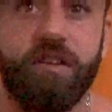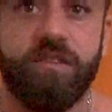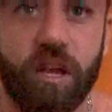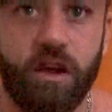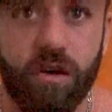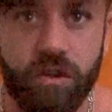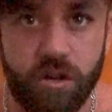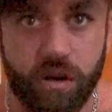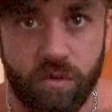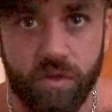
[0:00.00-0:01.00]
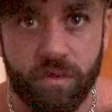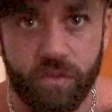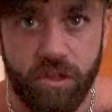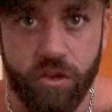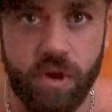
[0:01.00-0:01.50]
out there, you know,
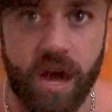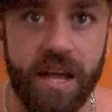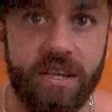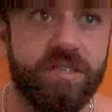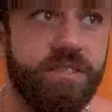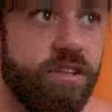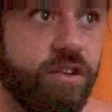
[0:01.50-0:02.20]
with you guys. You